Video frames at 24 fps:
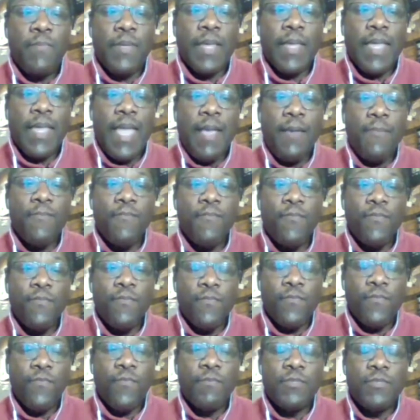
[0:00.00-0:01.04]
came
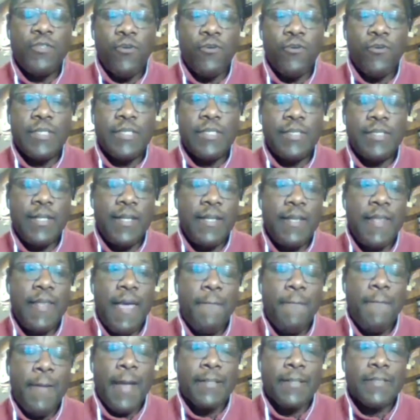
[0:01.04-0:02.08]
from Jersey City
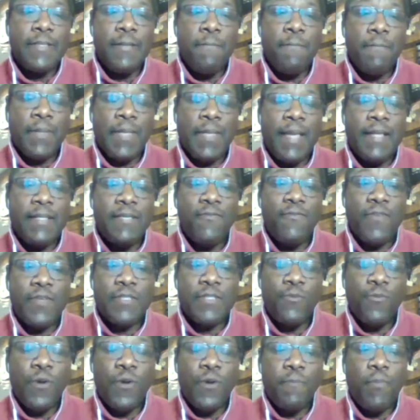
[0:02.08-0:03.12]
that actually played
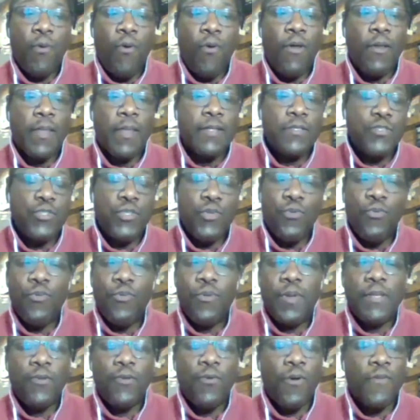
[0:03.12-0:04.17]
Division I ball at
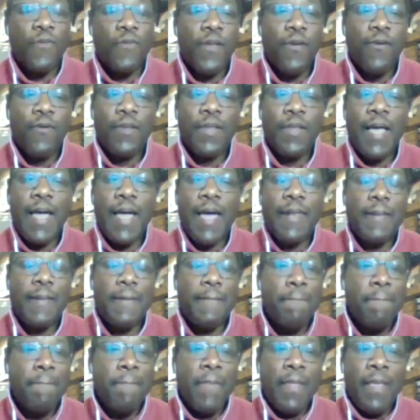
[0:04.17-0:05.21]
Duke and North Carolina
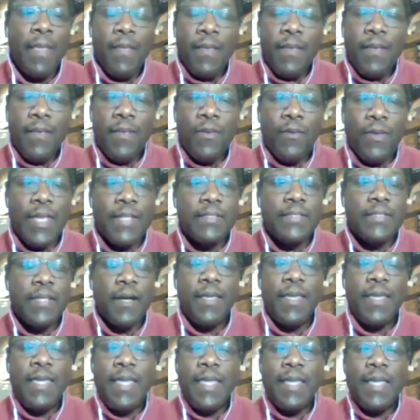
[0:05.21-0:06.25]
and
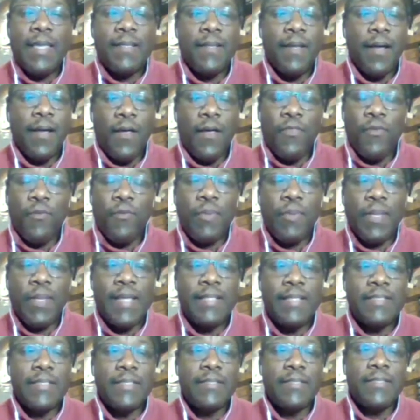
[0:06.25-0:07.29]
Kentucky and other
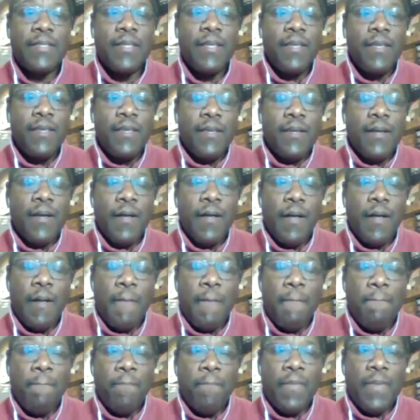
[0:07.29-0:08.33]
places,
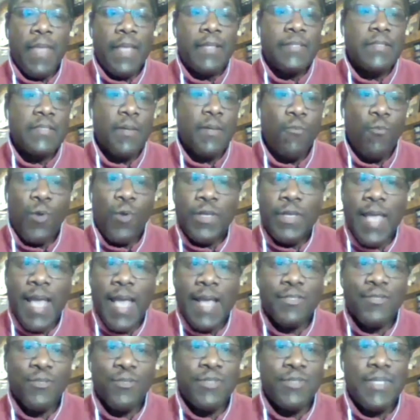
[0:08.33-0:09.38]
and some won
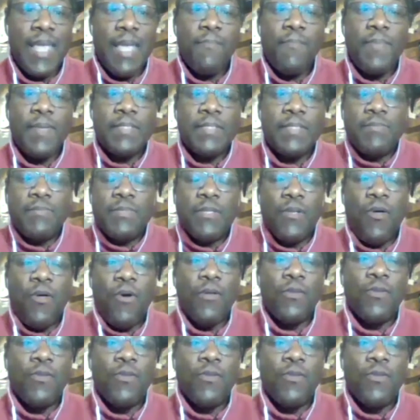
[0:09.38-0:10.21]
national championships along the